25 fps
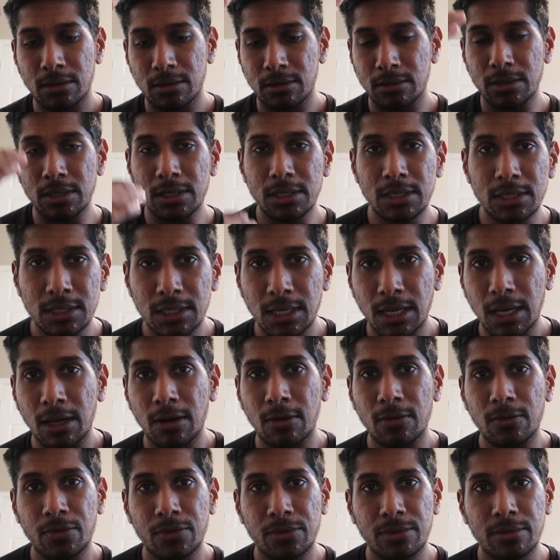List
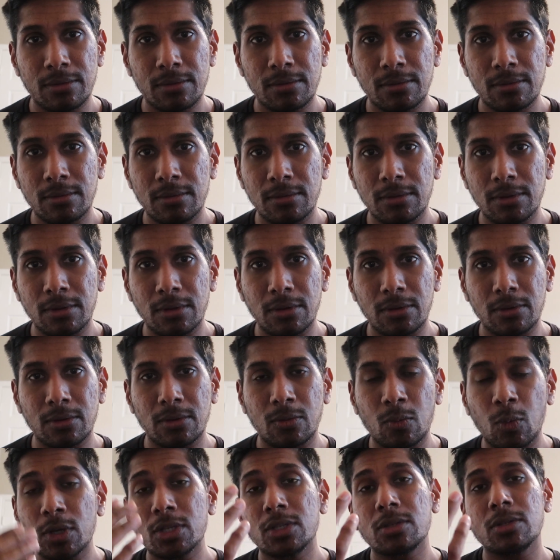out, you know,
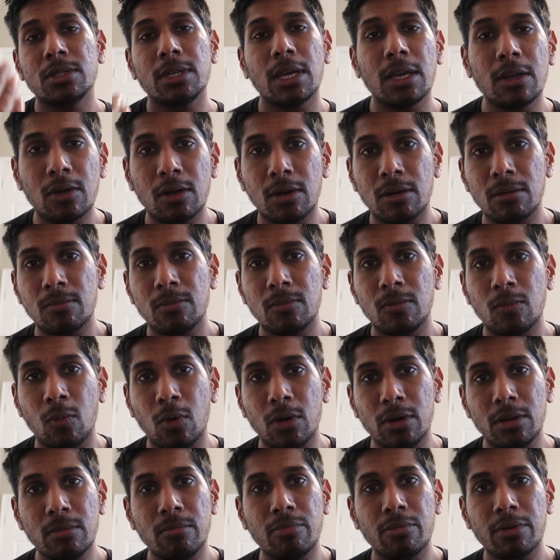what's your take home?
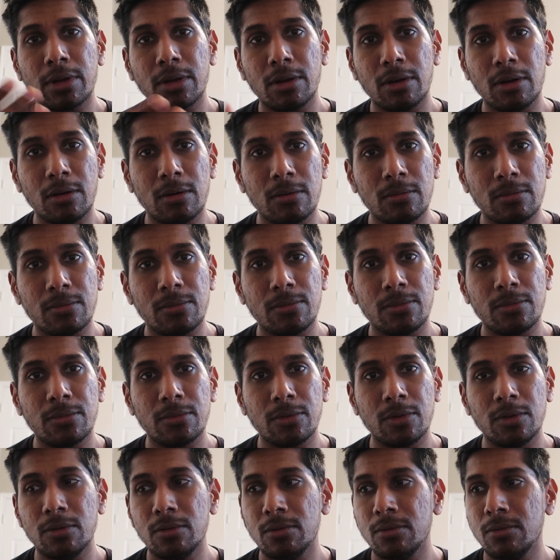What do you bring home?
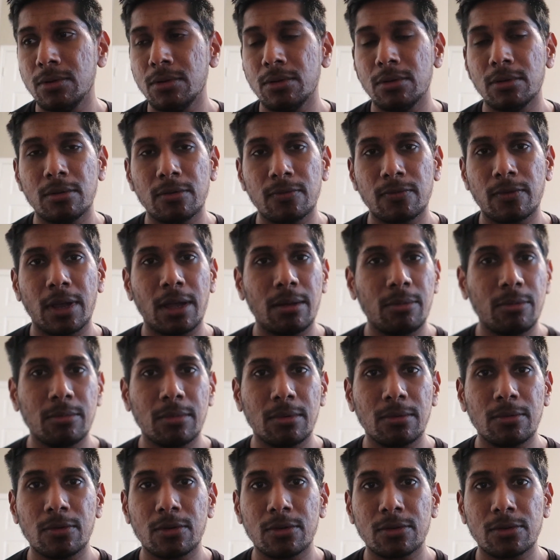You and your family
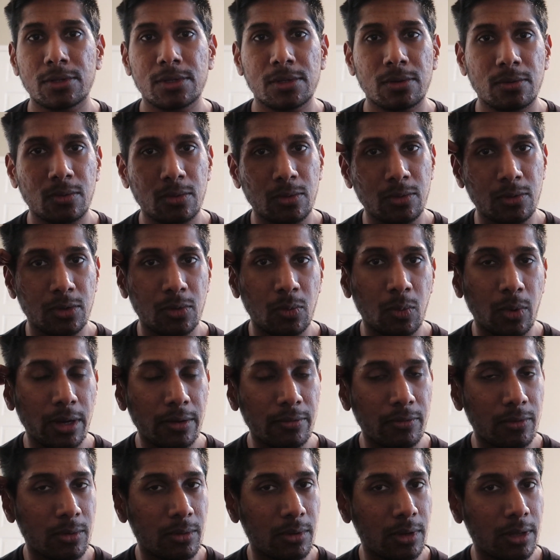members, or your wife, or